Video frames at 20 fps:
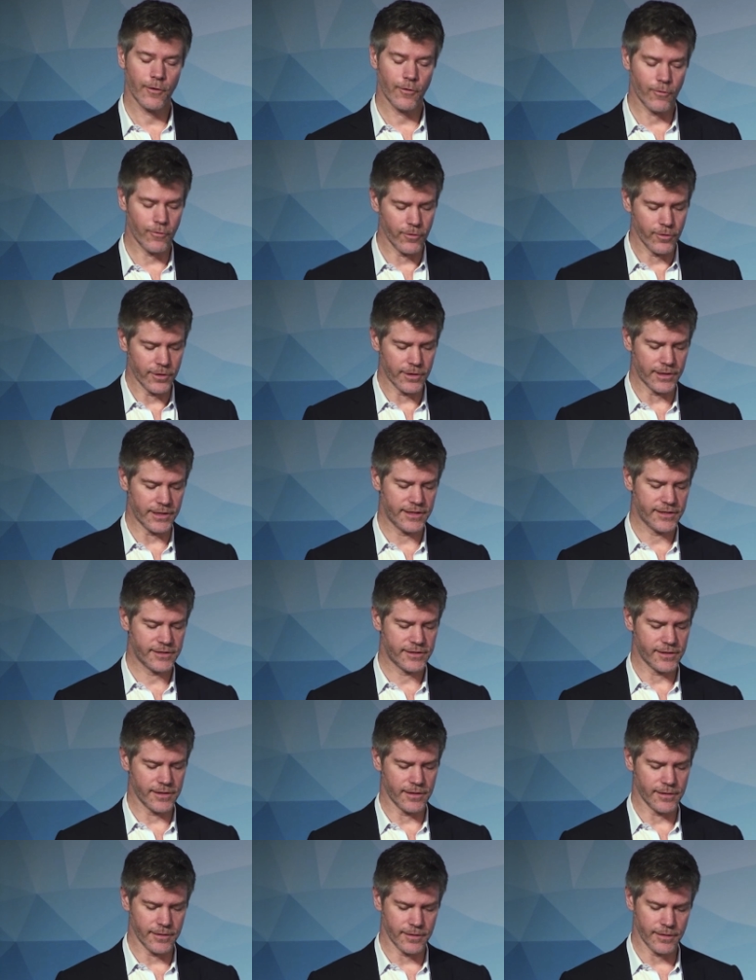or at least
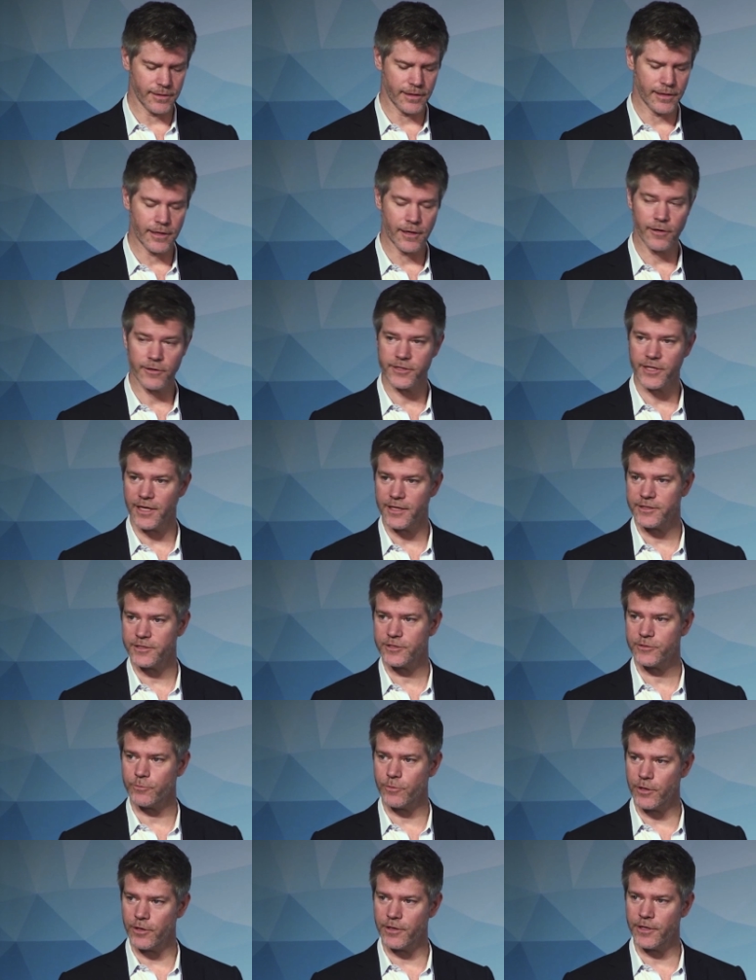in our
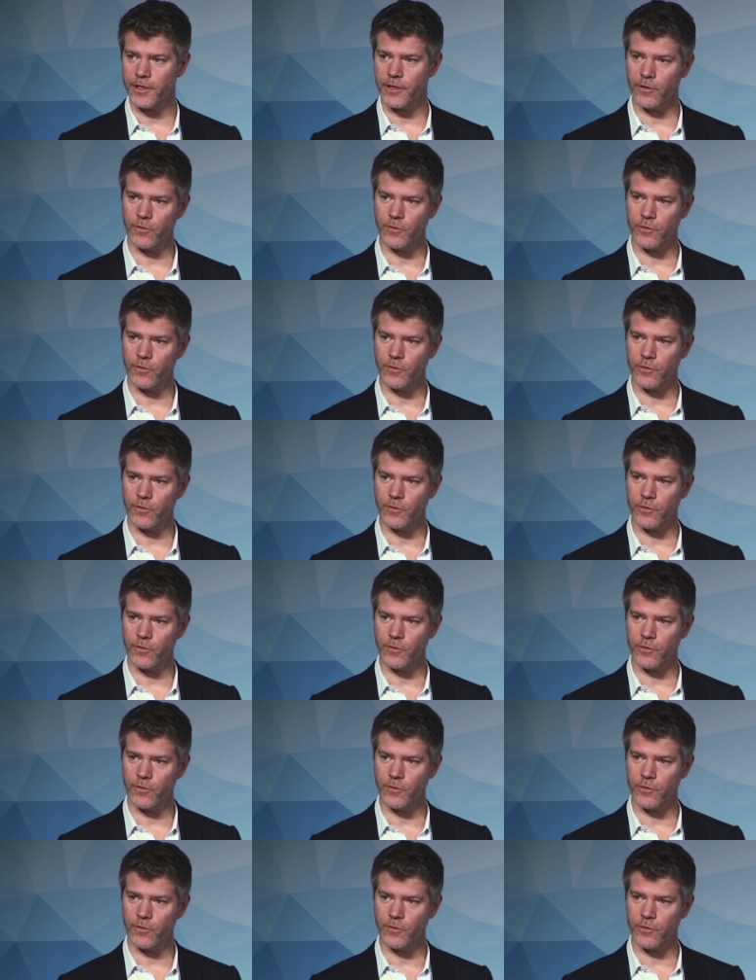tests where,